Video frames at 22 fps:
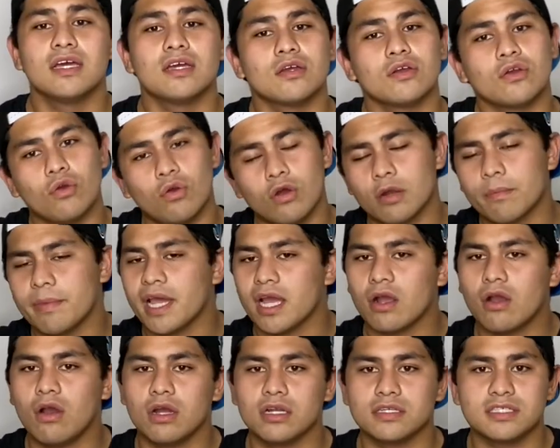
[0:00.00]
quarterback
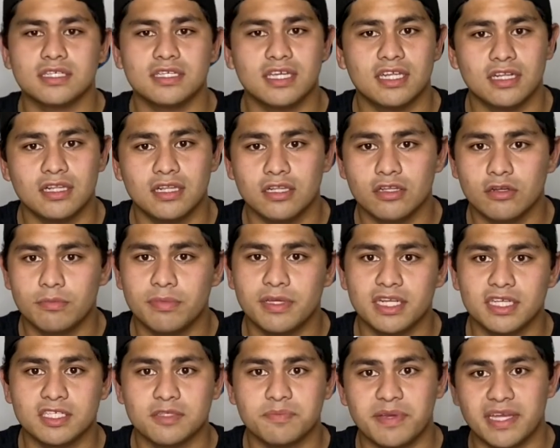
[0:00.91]
cards can get a little bit
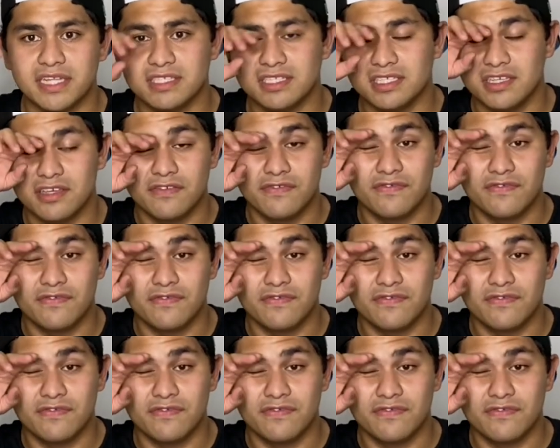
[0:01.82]
expensive,